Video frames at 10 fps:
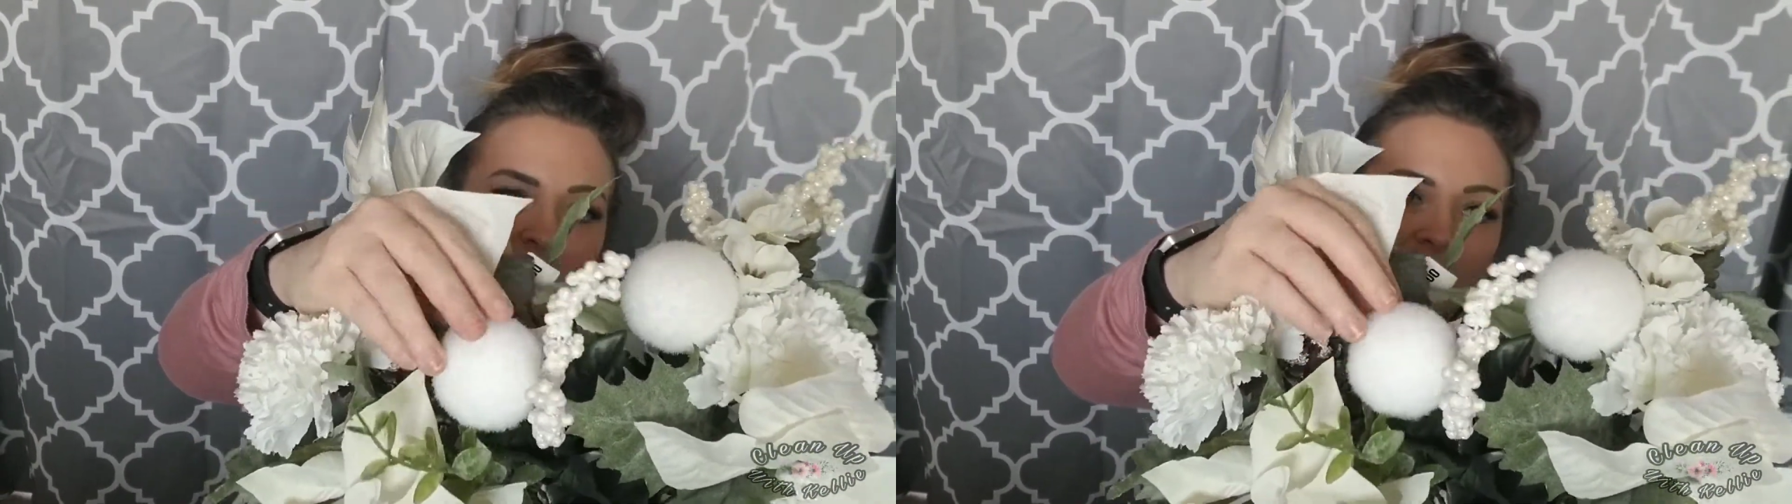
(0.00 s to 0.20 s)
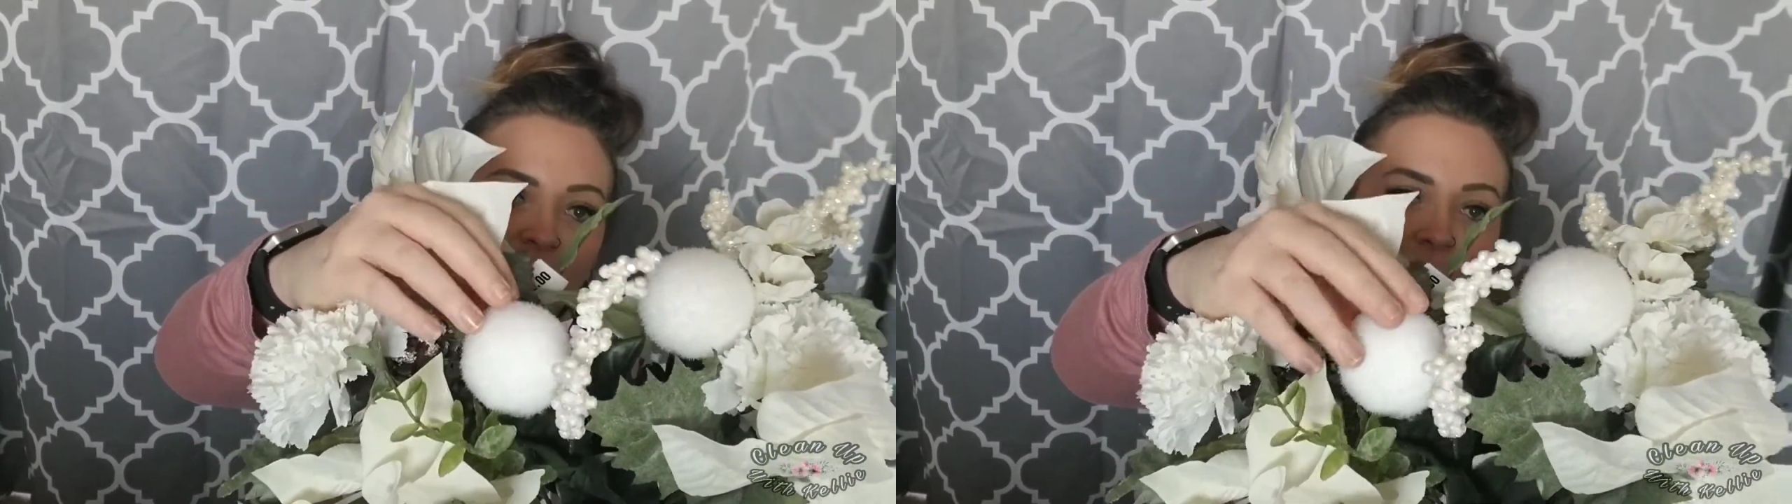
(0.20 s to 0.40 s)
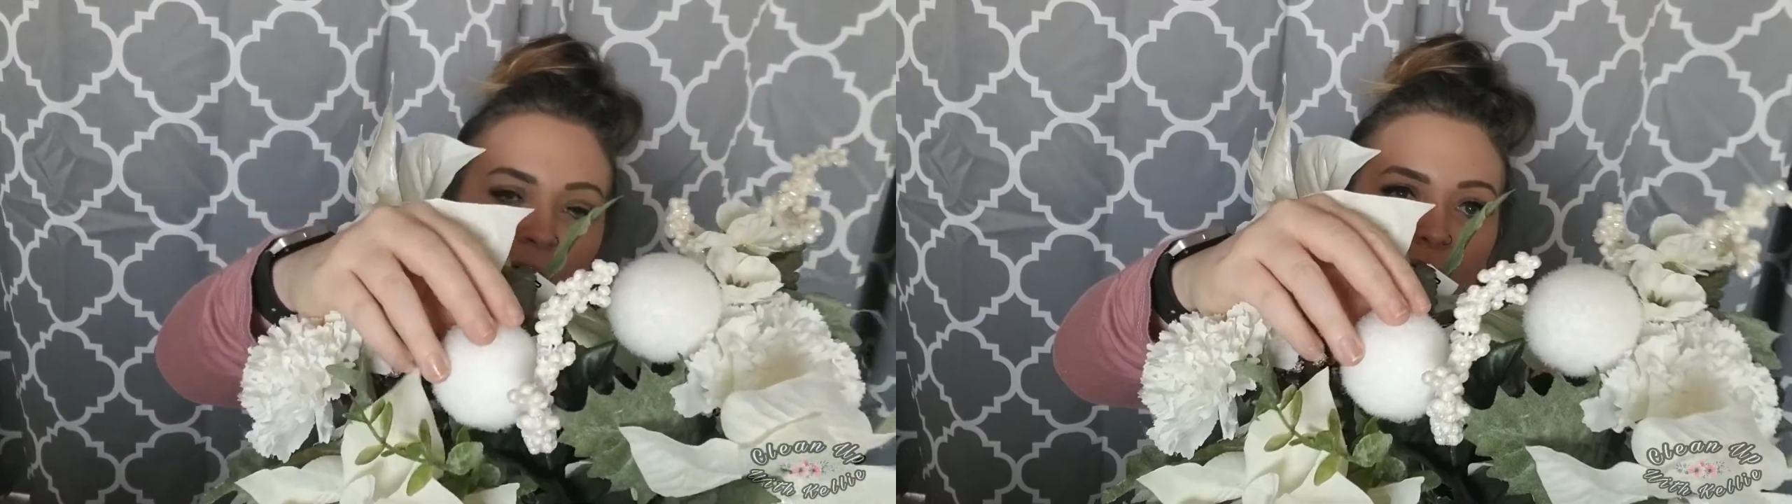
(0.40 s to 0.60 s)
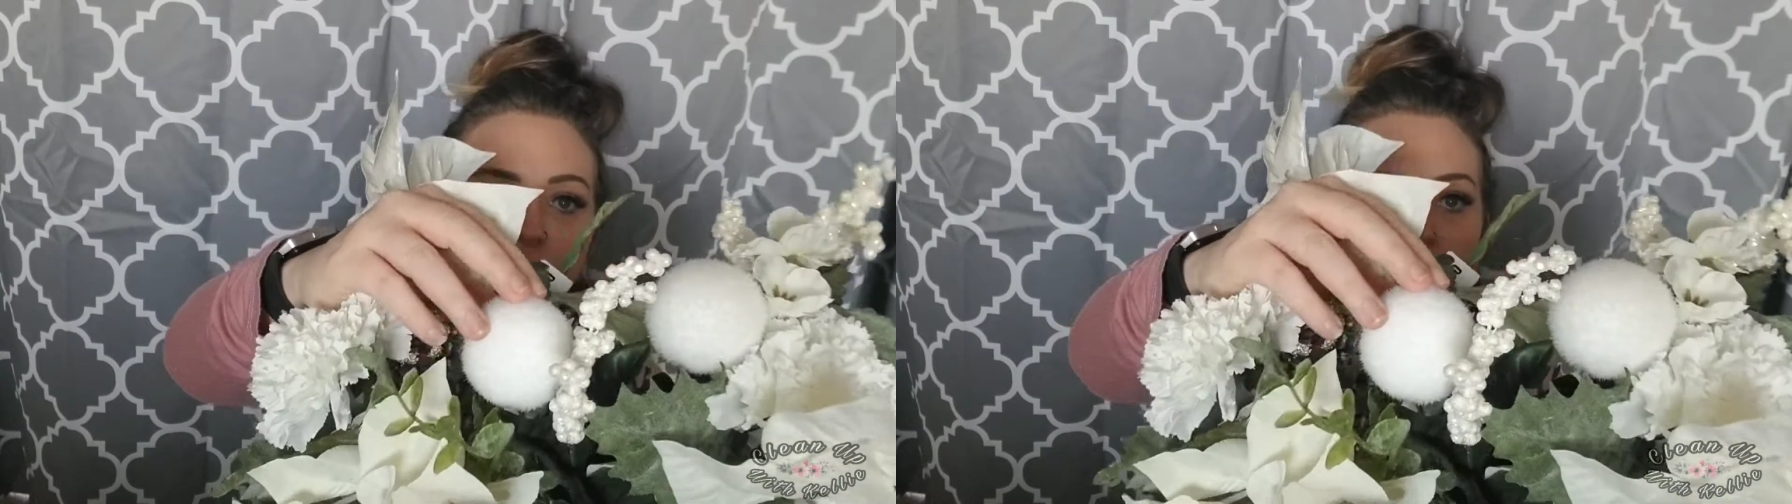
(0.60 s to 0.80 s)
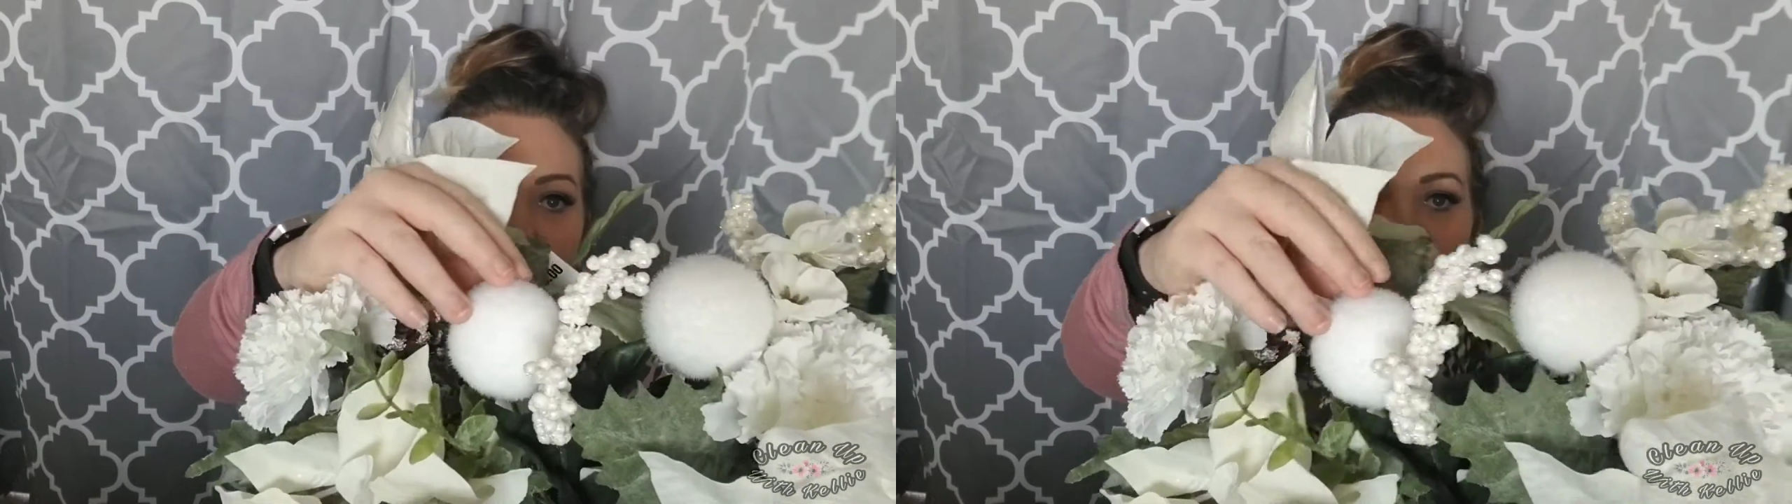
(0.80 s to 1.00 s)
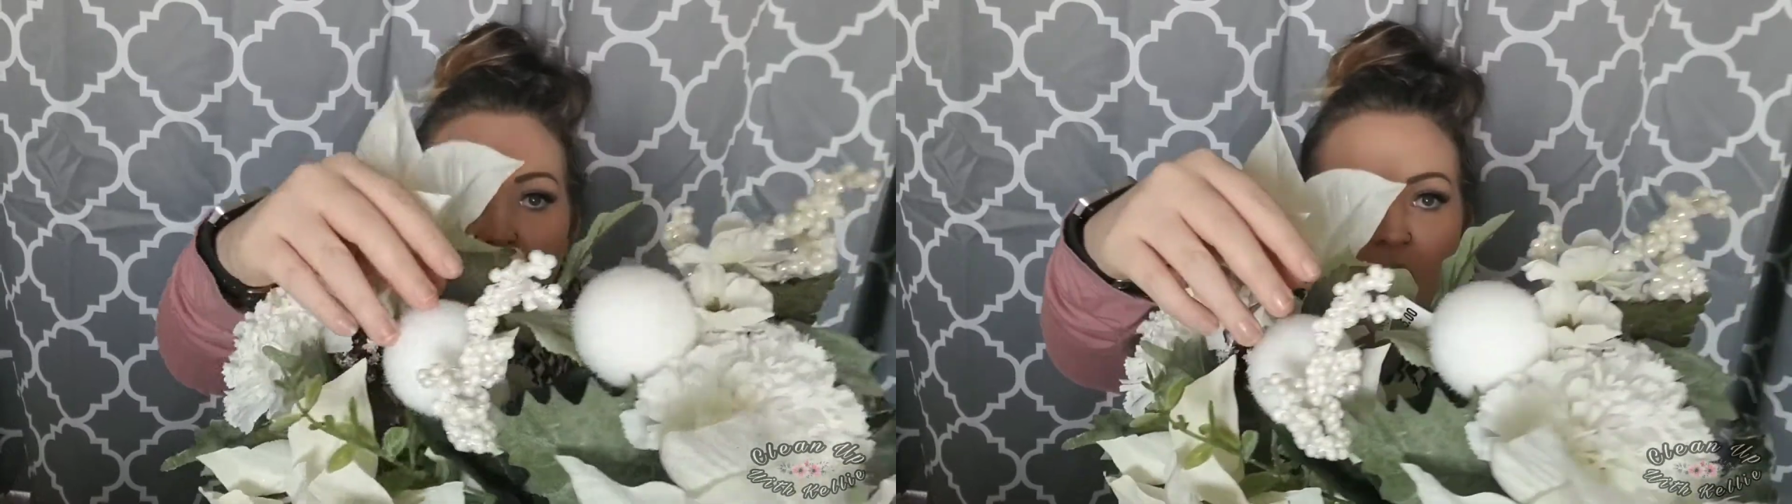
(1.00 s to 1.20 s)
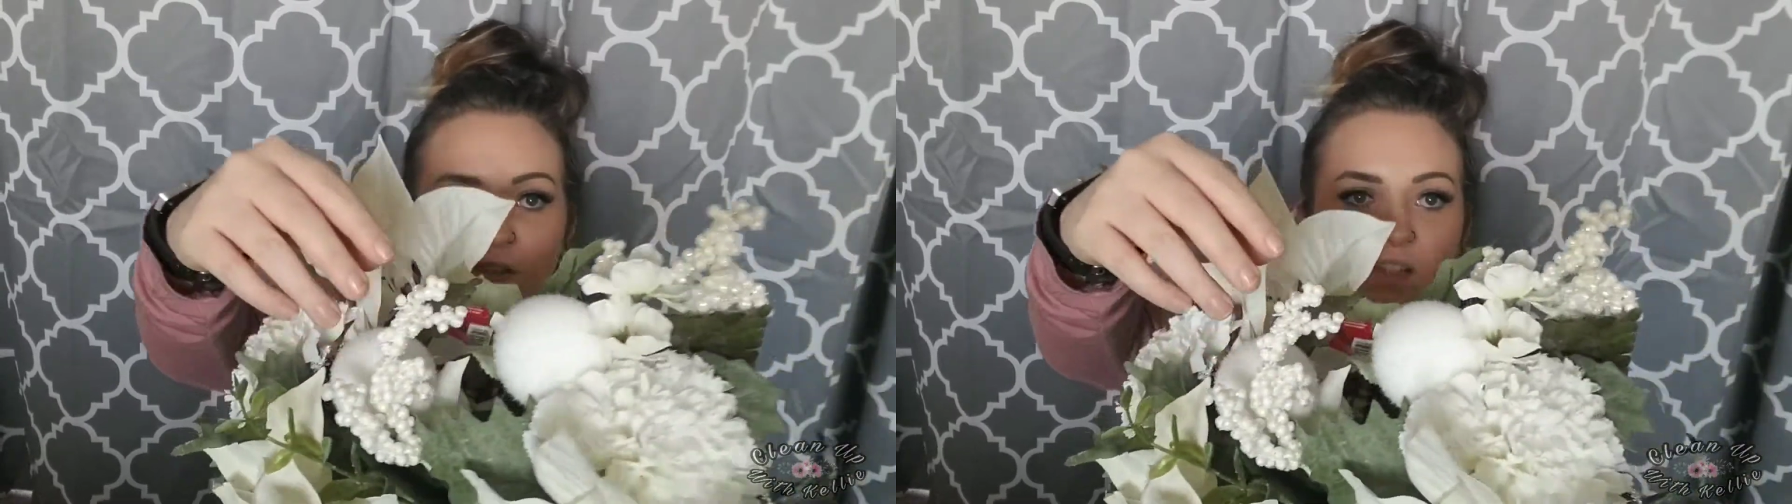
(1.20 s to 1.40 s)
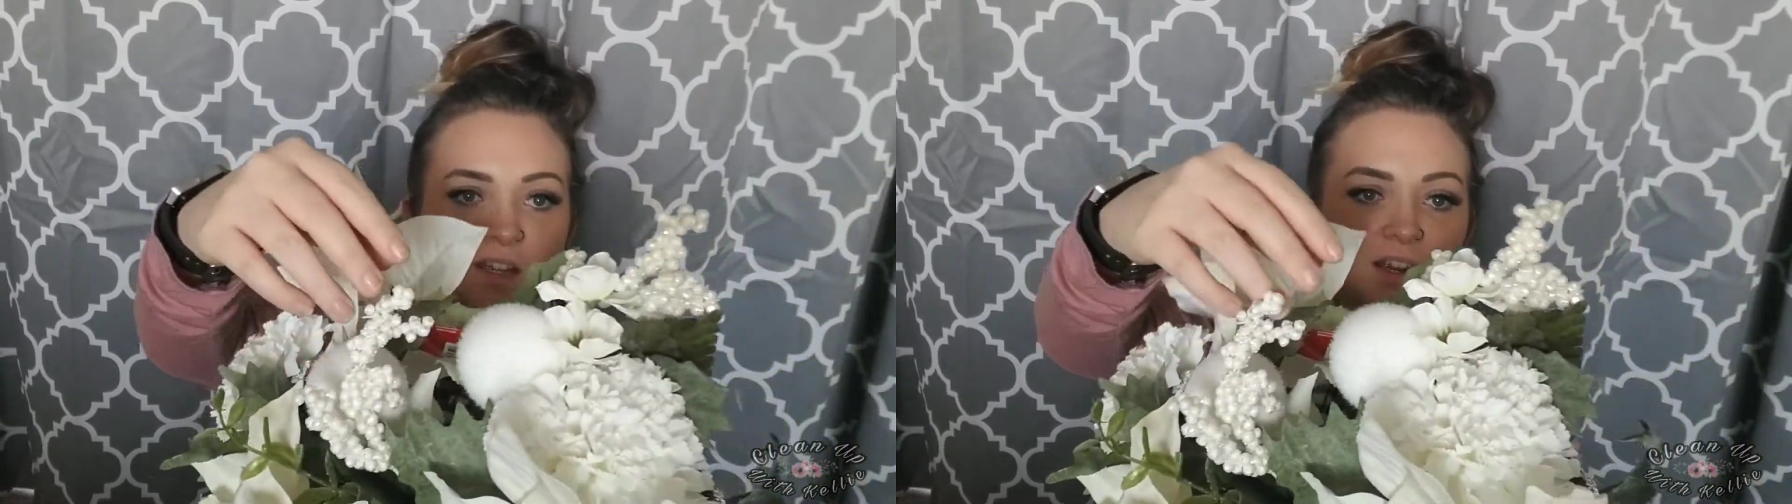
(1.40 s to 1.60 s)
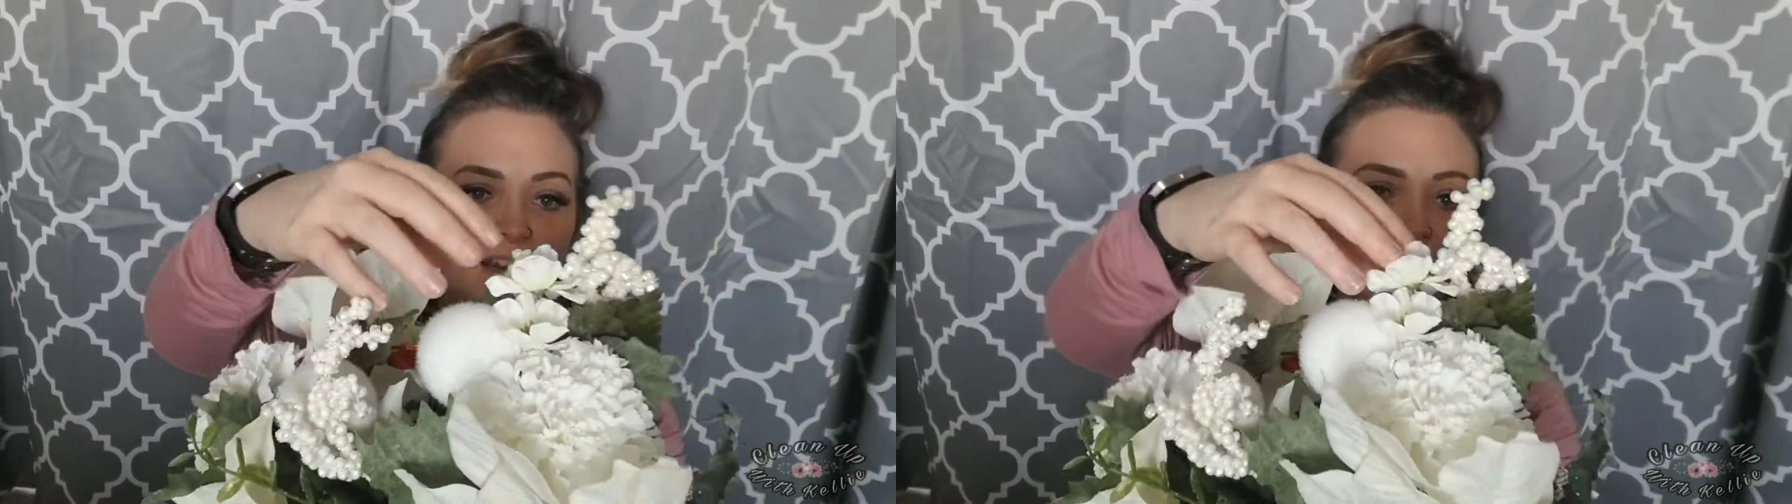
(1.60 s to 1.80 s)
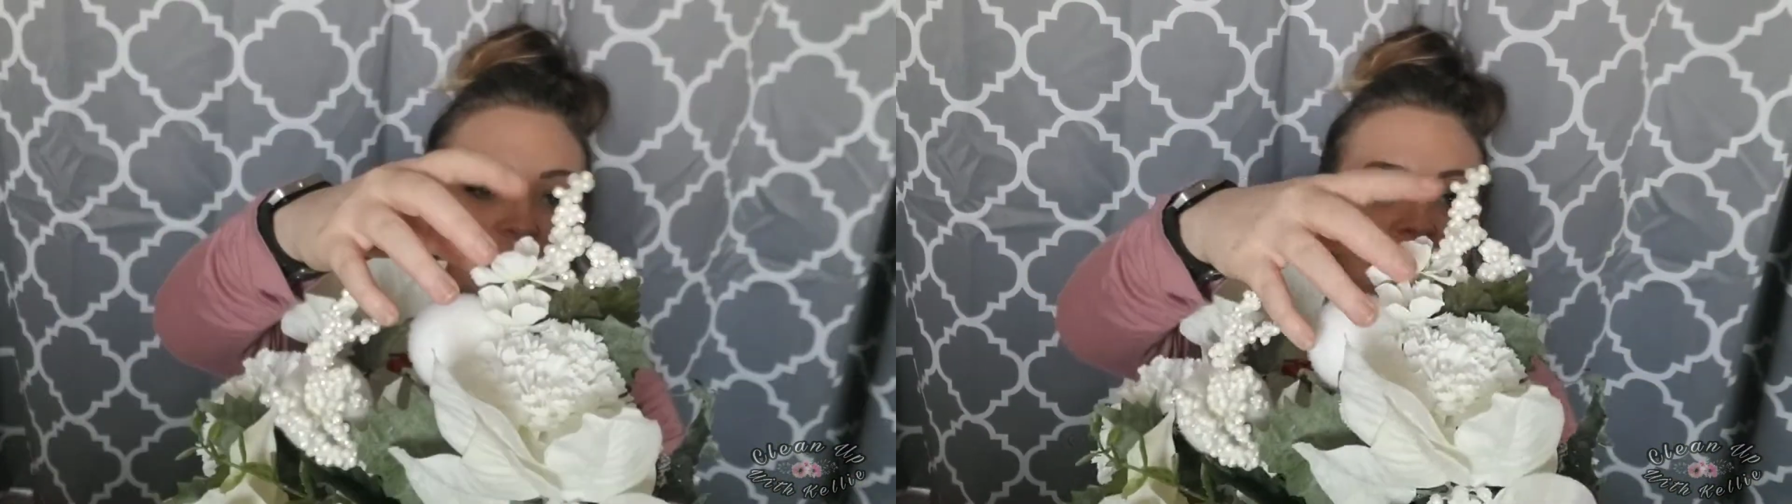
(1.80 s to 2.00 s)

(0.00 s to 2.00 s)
snowy fuzzy balls there,